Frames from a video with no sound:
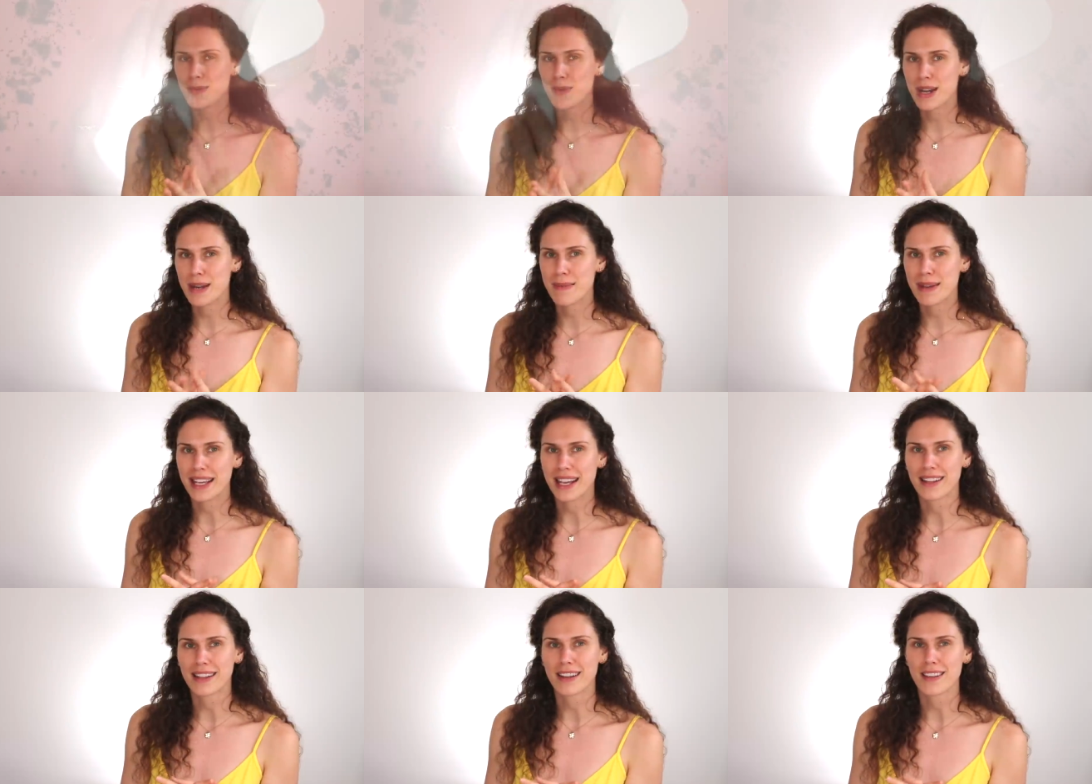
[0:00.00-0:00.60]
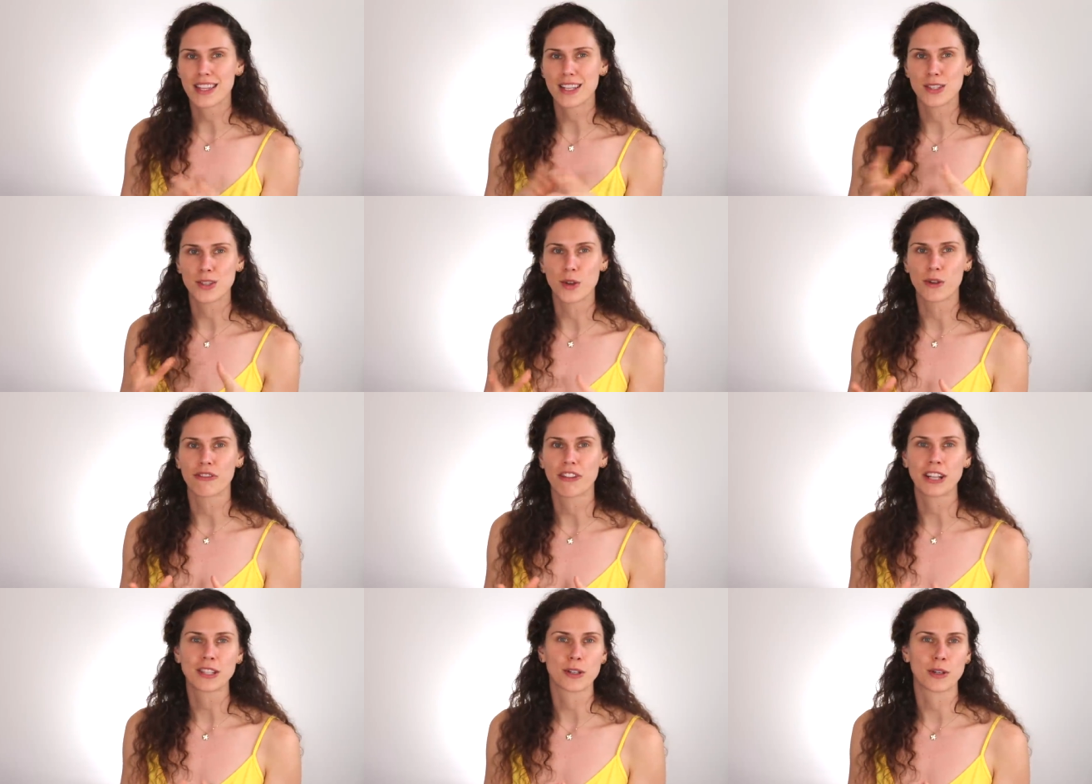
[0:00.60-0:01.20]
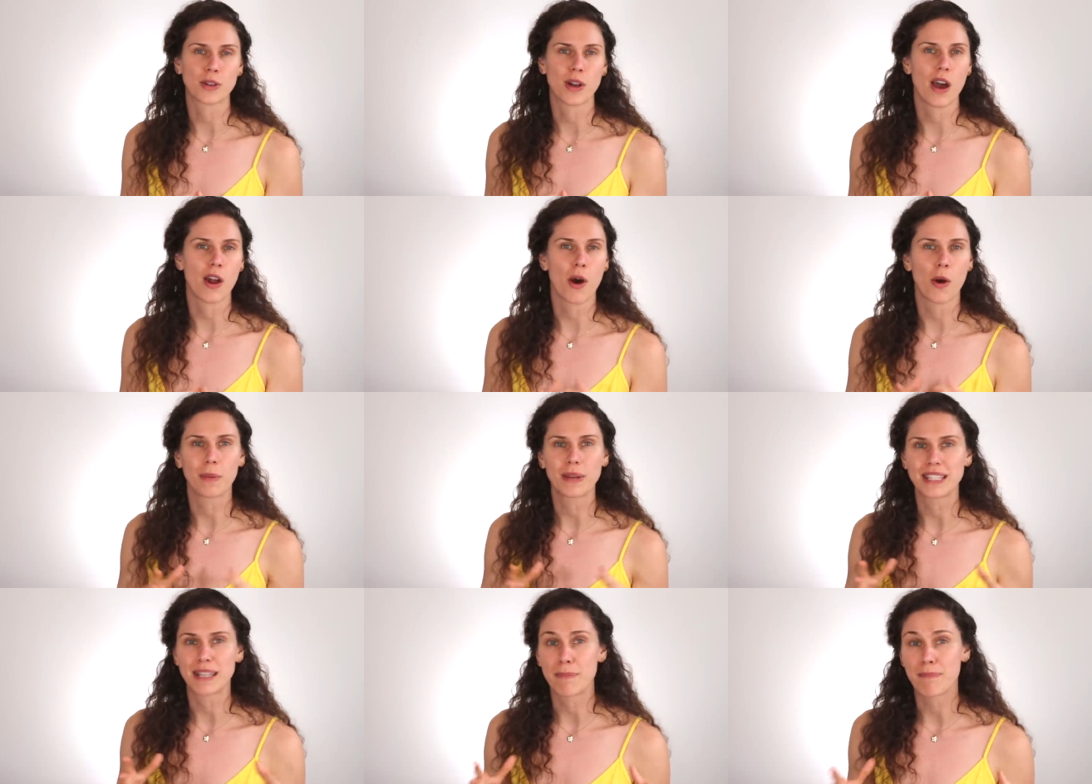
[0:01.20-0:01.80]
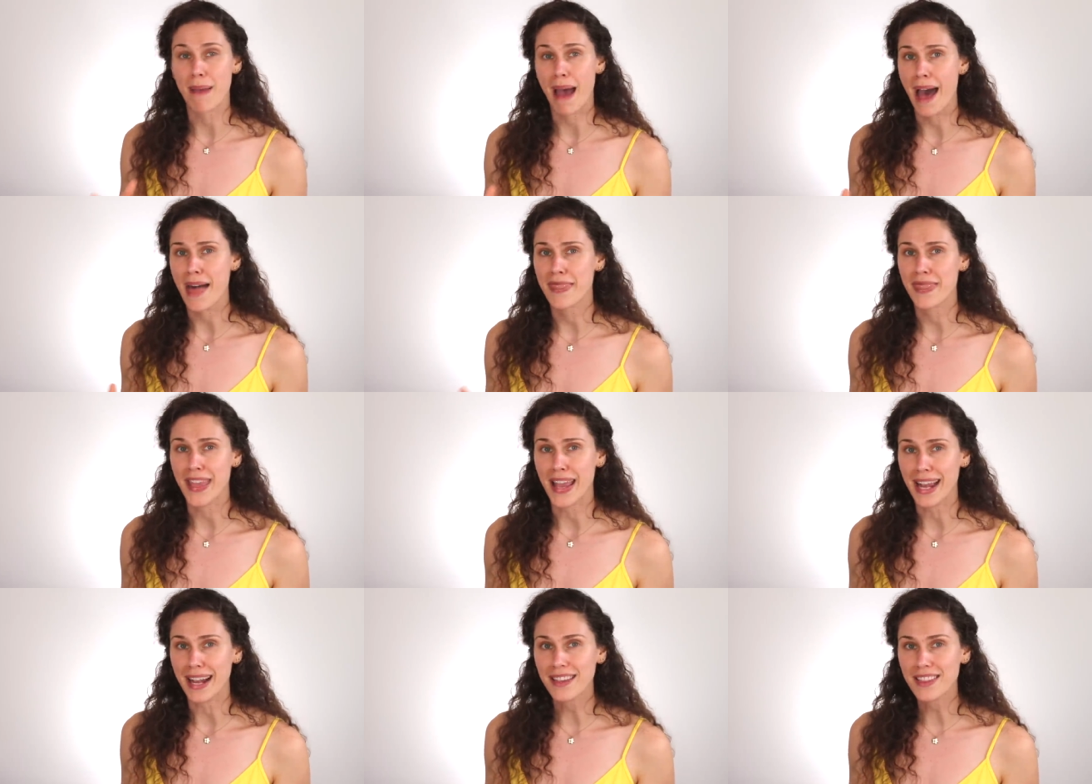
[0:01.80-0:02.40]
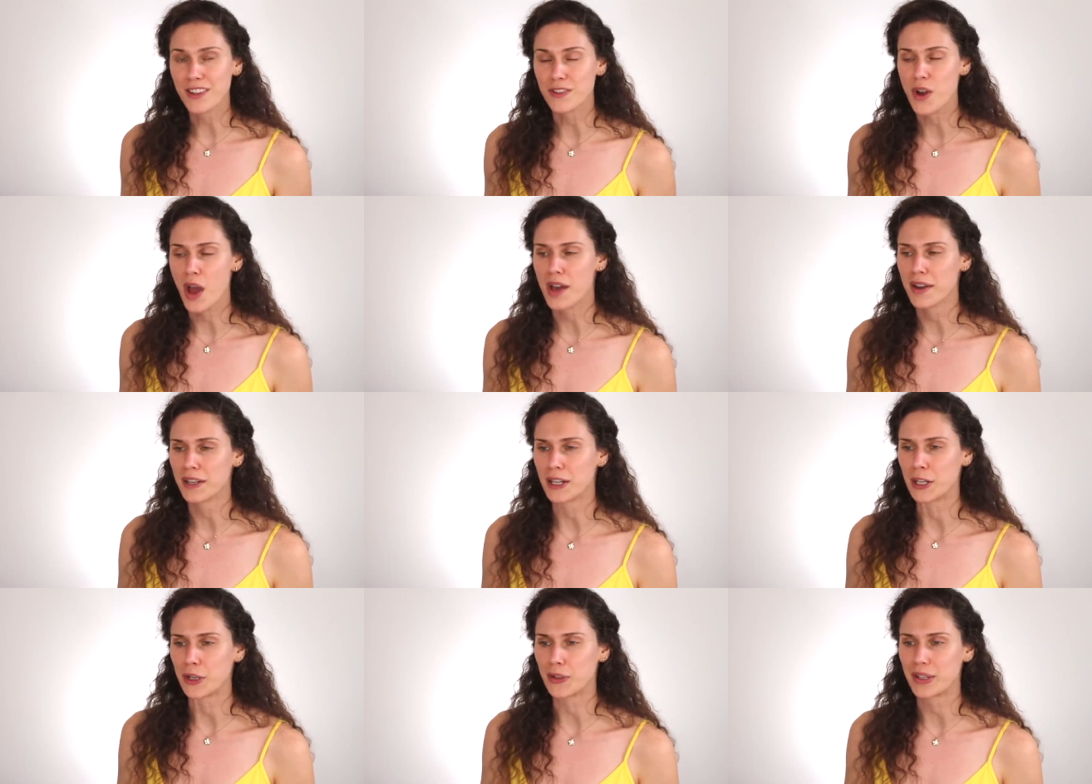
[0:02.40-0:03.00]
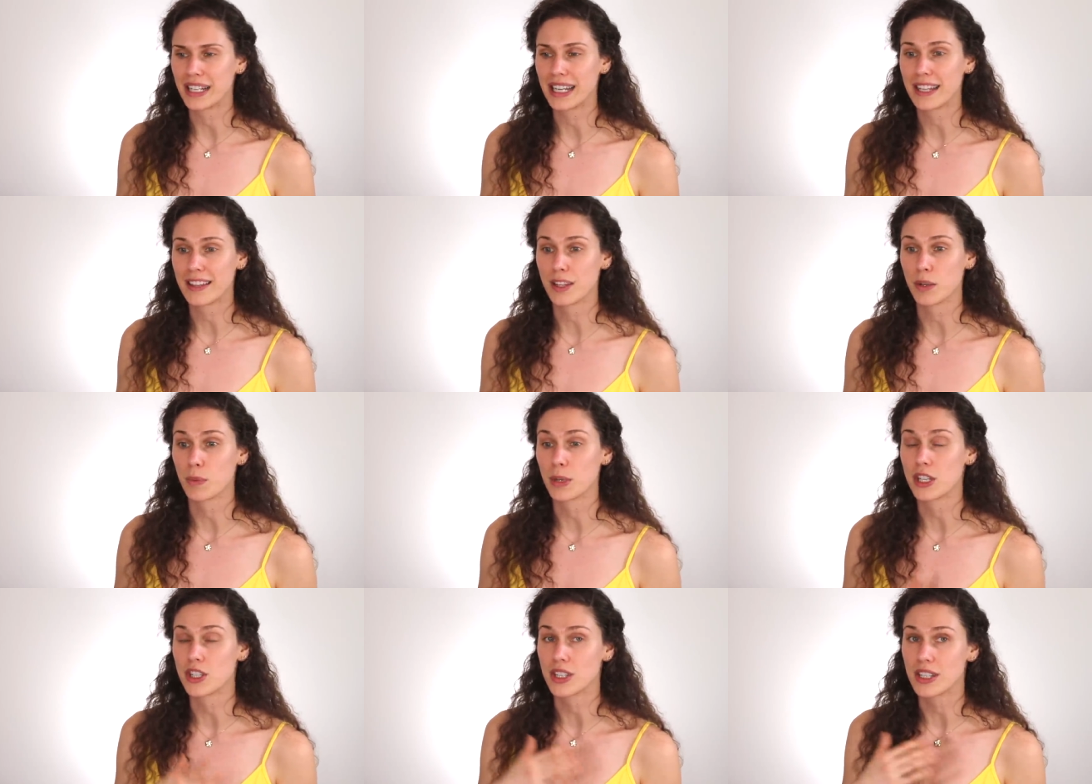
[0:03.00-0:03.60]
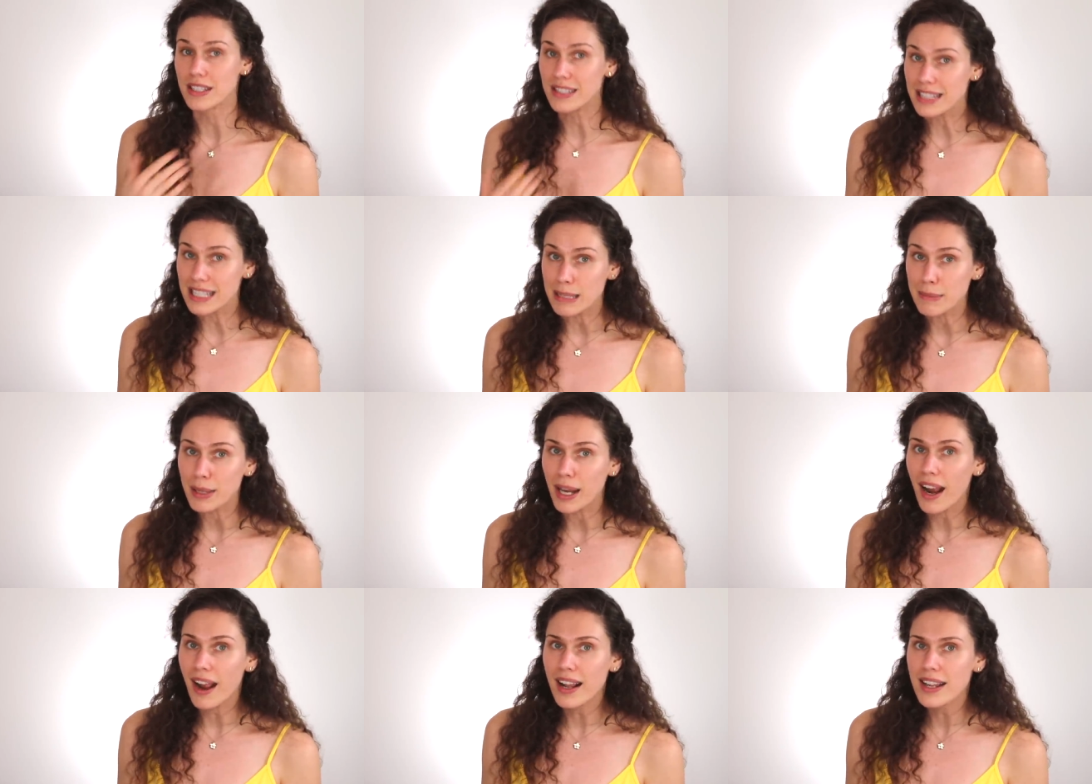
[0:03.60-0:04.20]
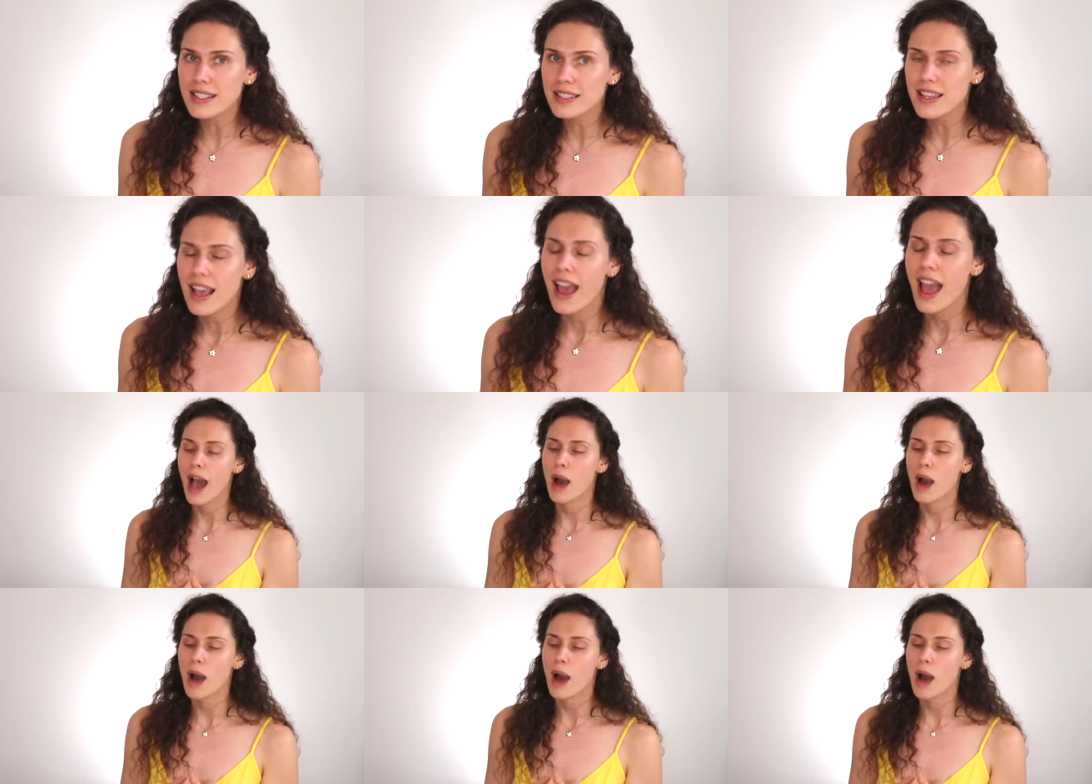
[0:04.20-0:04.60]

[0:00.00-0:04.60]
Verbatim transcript: want to make it clear that sulfates are not always a bad thing. They're not an ingredient that we should demonize.